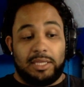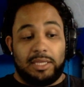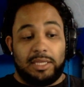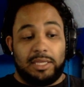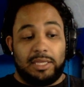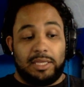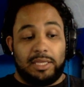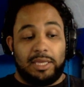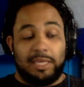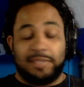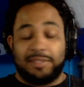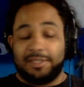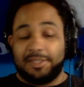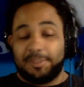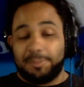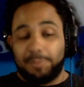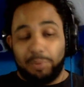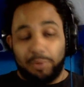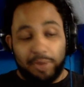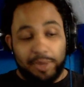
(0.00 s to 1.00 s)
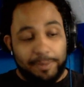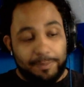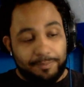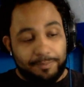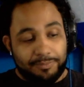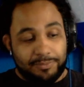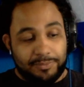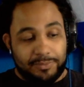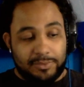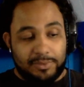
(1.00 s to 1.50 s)
at this point,
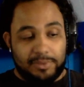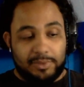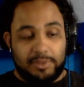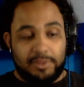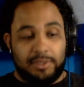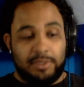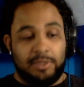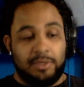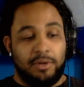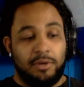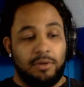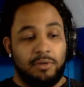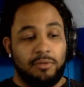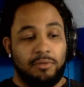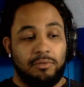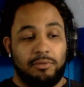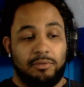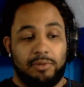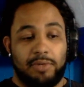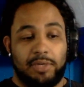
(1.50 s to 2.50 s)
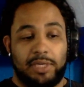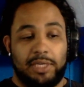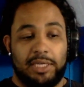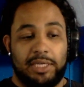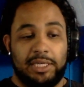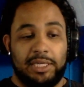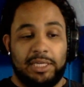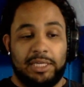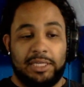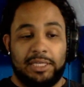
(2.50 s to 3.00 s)

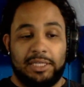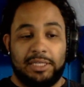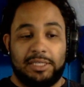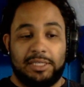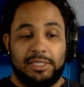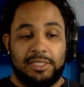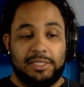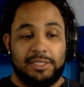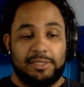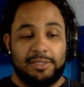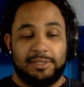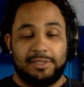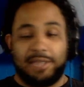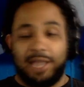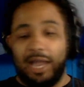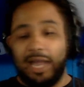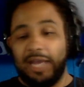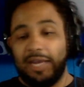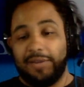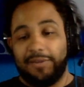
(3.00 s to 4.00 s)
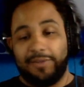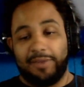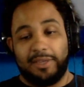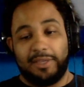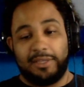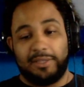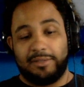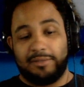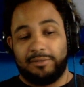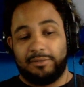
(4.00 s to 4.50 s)
he's kind of hit
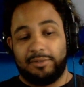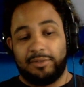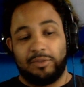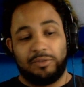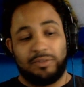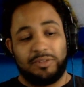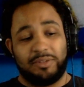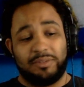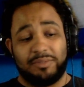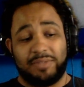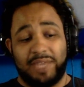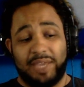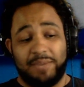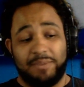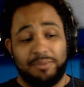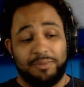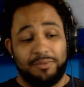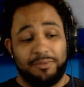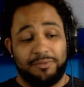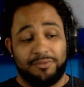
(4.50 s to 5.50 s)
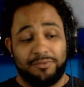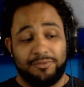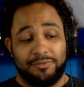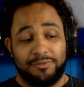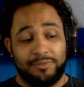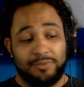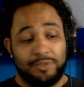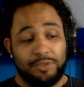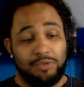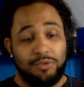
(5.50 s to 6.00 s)
some type of
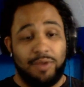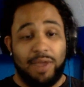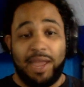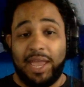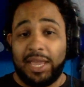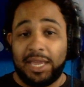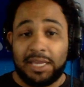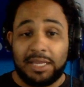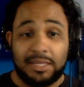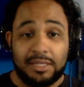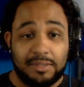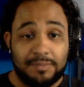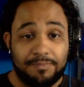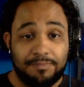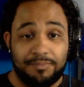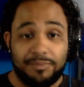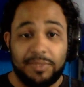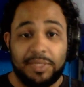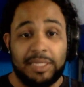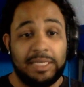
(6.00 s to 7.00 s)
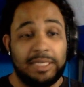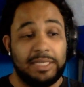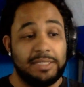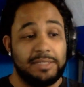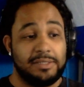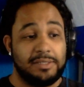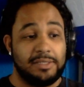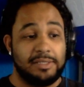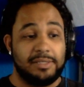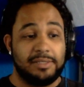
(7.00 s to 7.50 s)
drag in his
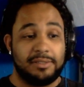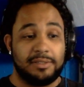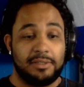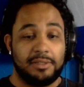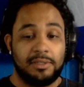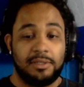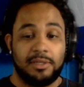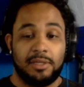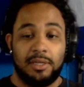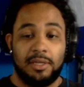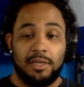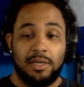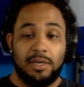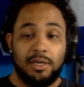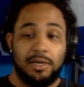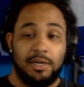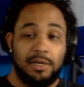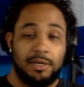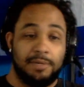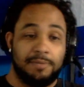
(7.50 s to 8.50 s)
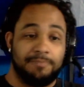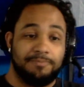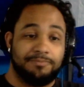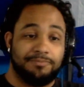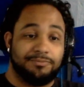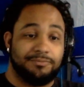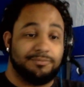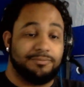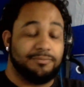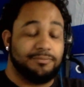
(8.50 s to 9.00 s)
season. Um,
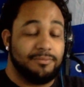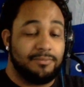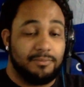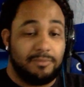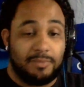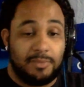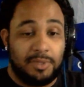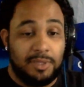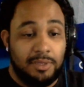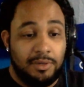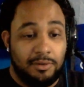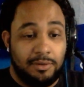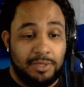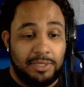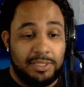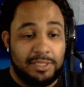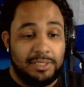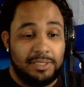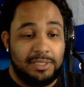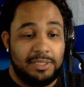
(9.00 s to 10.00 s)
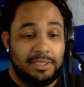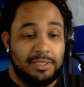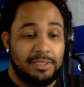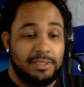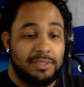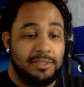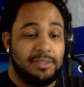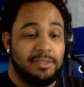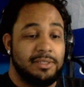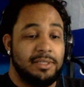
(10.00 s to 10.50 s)
he's